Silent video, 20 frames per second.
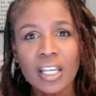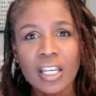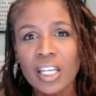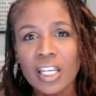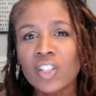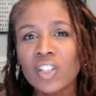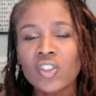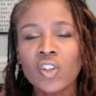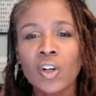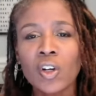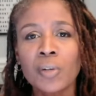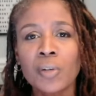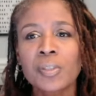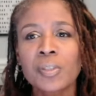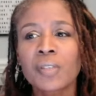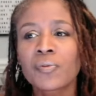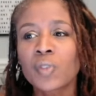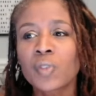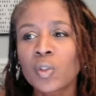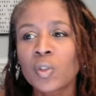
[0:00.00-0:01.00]
in terms
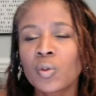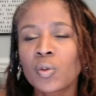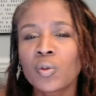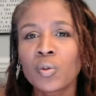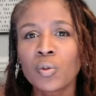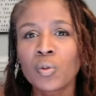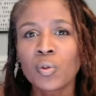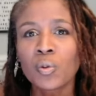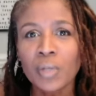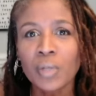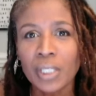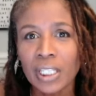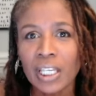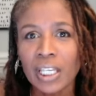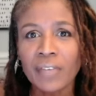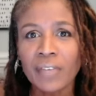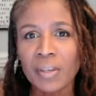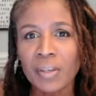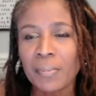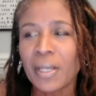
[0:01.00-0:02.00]
of you
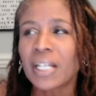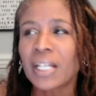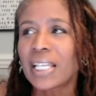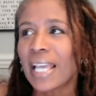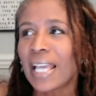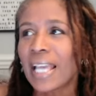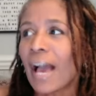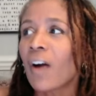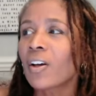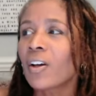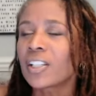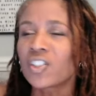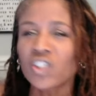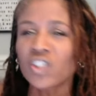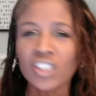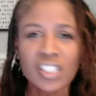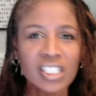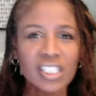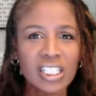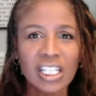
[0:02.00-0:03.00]
giving money out and
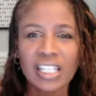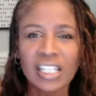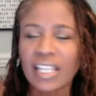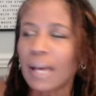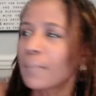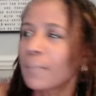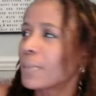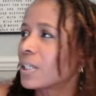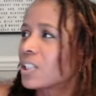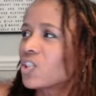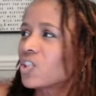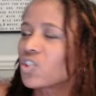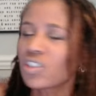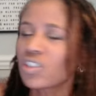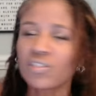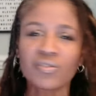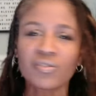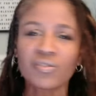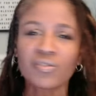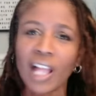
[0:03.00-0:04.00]
just seeing that money
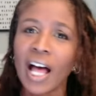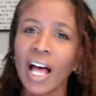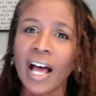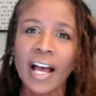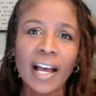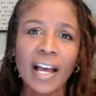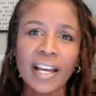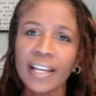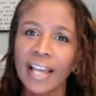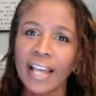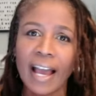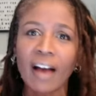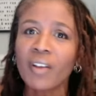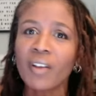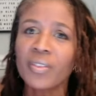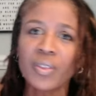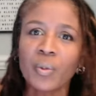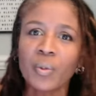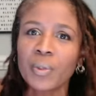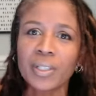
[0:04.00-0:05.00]
just fly
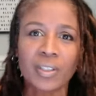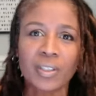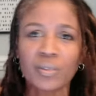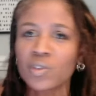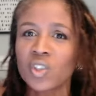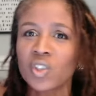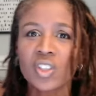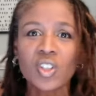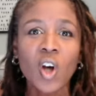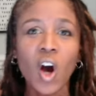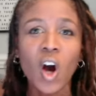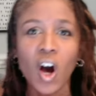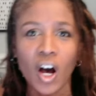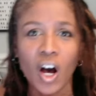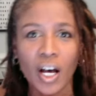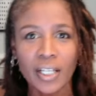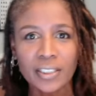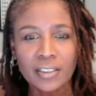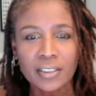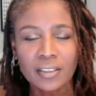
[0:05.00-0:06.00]
out the window, just
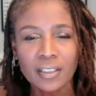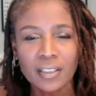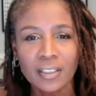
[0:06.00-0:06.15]
gone.